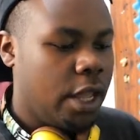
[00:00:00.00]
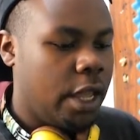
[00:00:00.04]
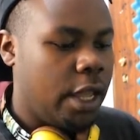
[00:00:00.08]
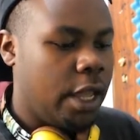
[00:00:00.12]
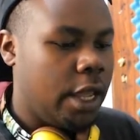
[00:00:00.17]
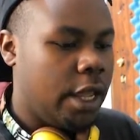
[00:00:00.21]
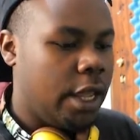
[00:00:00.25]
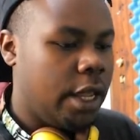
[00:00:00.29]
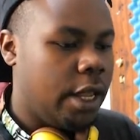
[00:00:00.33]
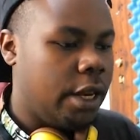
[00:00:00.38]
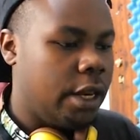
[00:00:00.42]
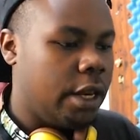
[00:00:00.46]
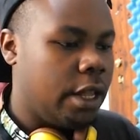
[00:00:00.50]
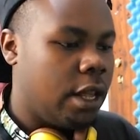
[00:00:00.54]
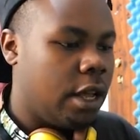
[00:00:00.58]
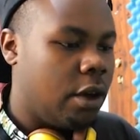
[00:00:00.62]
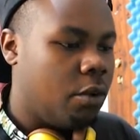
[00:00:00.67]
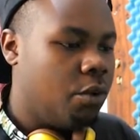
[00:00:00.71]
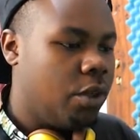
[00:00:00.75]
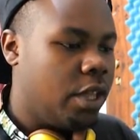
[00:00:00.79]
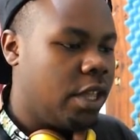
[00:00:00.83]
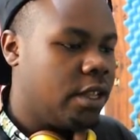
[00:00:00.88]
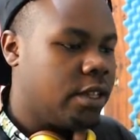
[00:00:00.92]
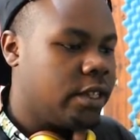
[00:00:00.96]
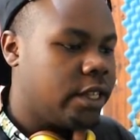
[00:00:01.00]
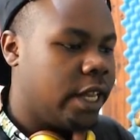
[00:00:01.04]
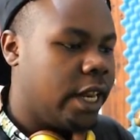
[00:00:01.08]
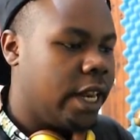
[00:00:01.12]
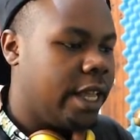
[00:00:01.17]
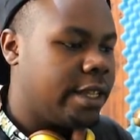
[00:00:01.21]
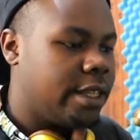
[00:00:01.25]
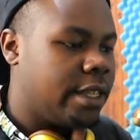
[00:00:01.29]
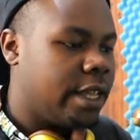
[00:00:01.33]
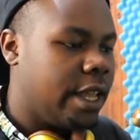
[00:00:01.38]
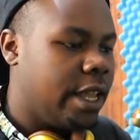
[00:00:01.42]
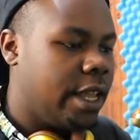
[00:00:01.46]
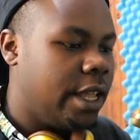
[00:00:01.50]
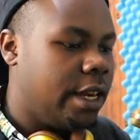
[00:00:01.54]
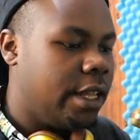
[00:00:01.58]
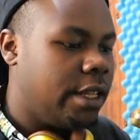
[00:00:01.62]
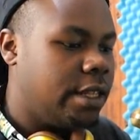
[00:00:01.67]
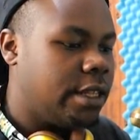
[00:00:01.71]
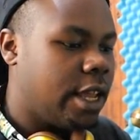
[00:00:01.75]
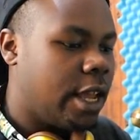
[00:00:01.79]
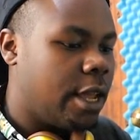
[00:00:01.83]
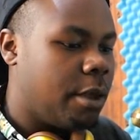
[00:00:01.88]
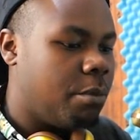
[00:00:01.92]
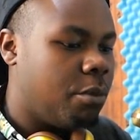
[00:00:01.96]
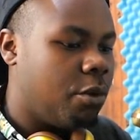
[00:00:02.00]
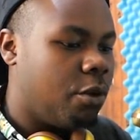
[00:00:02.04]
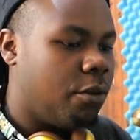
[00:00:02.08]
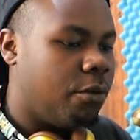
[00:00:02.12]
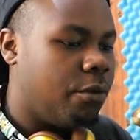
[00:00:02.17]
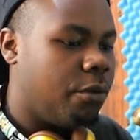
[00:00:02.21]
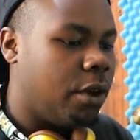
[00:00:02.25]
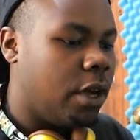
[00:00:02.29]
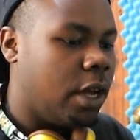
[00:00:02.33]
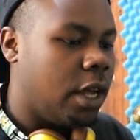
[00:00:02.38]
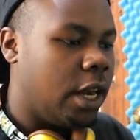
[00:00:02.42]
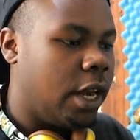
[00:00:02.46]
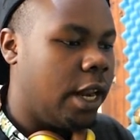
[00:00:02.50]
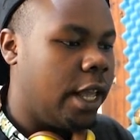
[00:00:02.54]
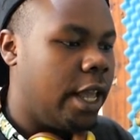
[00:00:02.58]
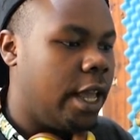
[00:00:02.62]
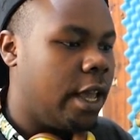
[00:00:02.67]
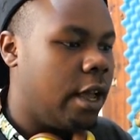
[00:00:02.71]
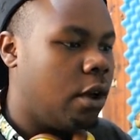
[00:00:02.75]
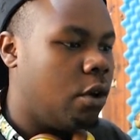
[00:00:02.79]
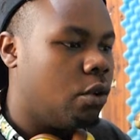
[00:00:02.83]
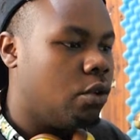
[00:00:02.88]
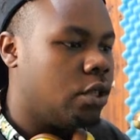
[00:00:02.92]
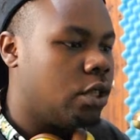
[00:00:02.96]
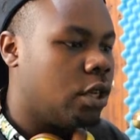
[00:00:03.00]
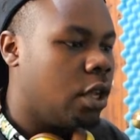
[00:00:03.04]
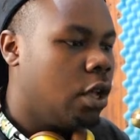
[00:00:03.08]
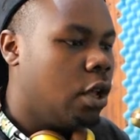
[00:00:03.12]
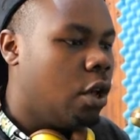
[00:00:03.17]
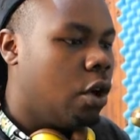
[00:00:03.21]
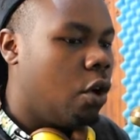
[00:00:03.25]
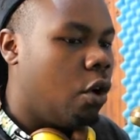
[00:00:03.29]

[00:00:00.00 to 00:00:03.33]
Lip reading: and we can select any type of layout